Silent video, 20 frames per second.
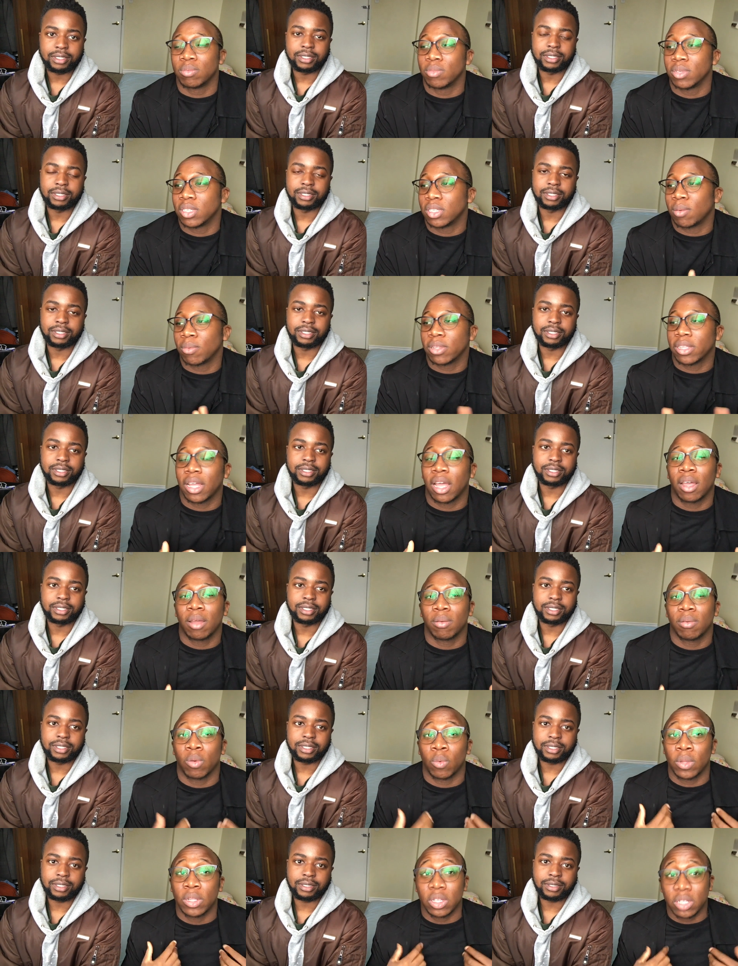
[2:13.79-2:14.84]
Speaker 1: summertime,
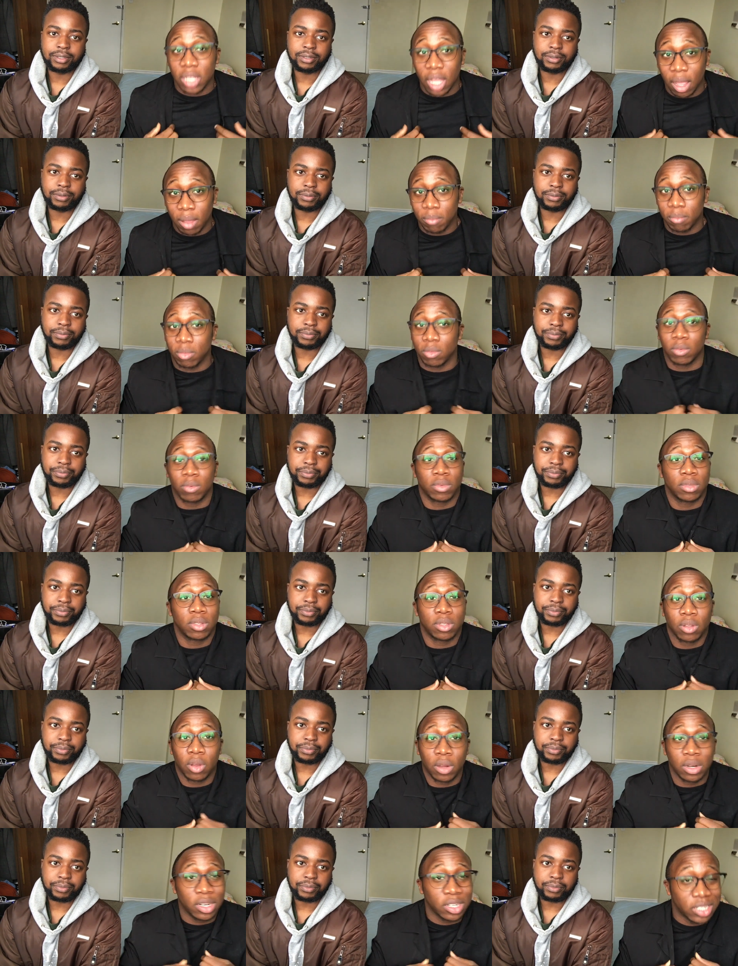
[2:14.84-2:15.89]
wintertime,
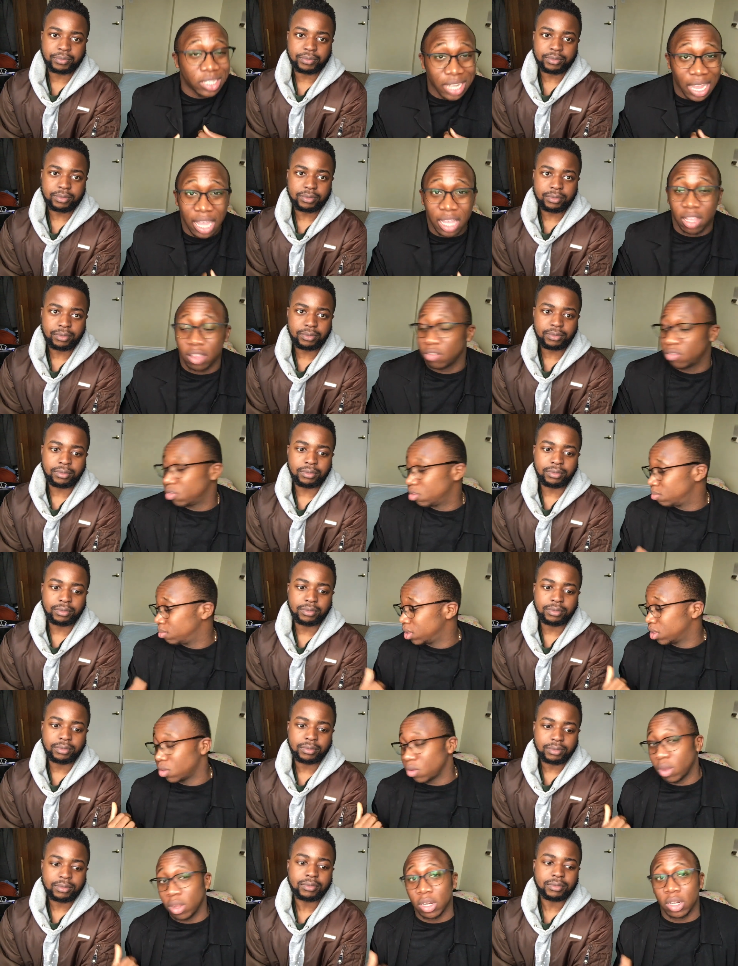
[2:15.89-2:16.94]
throw on your jacket. You feel me?
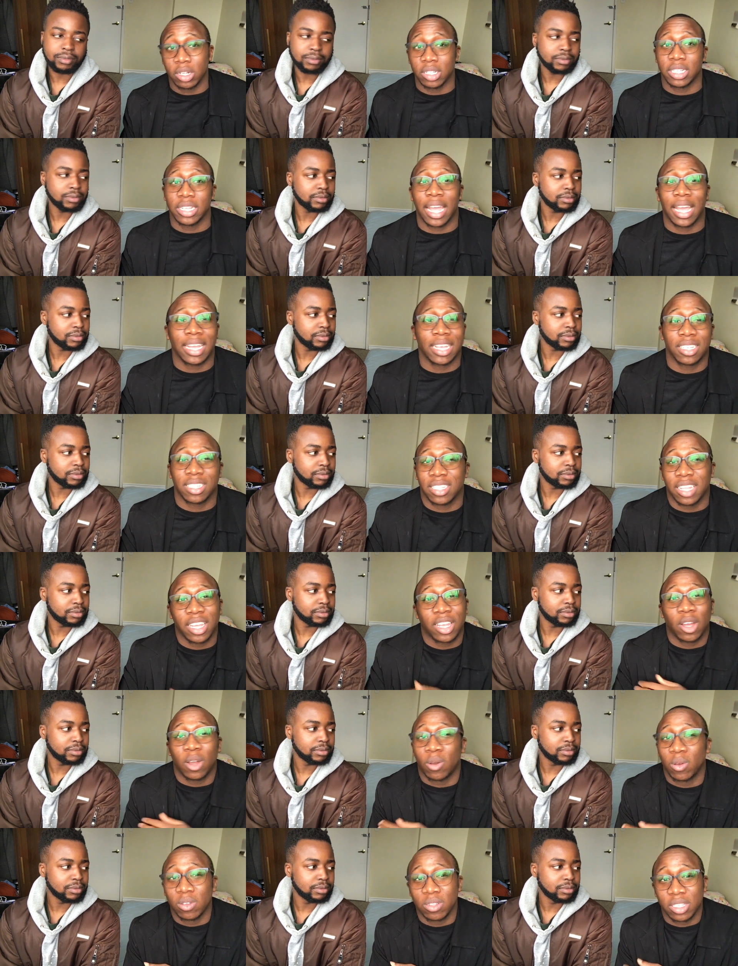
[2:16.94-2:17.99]
Throw on your jacket. Stay
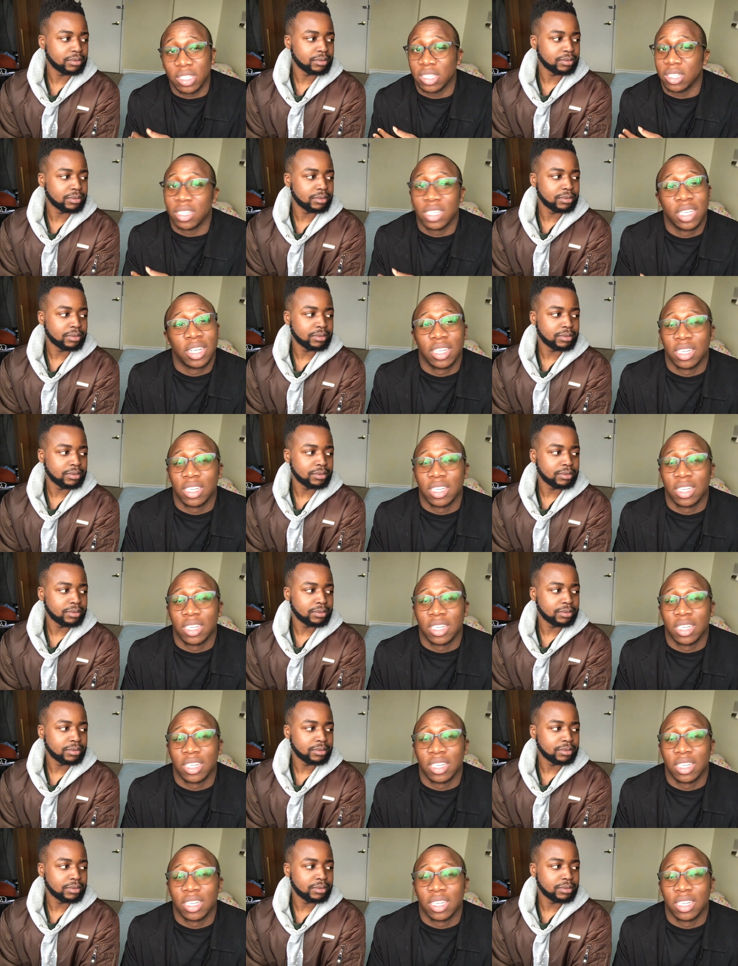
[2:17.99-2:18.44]
cozy.